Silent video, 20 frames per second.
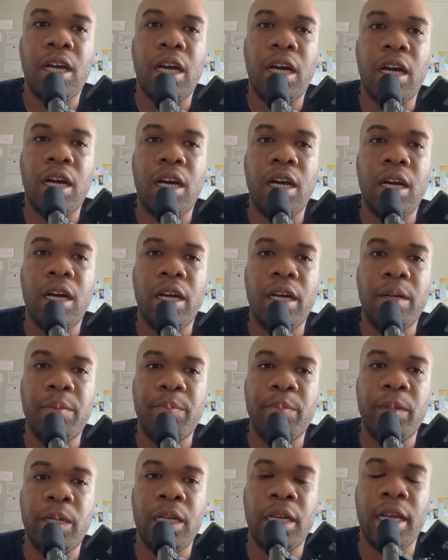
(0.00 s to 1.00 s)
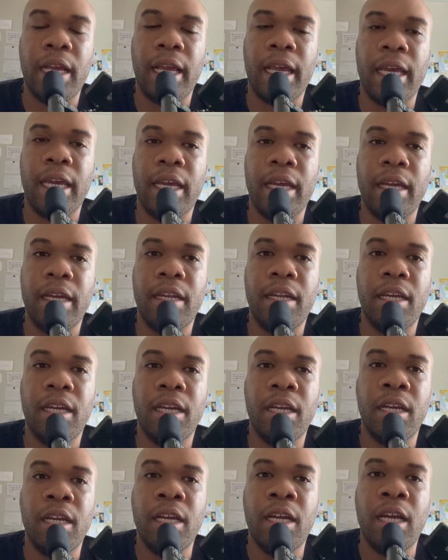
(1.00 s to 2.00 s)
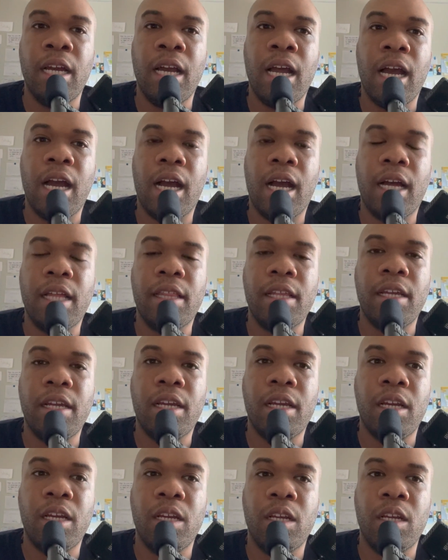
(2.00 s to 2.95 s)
And I think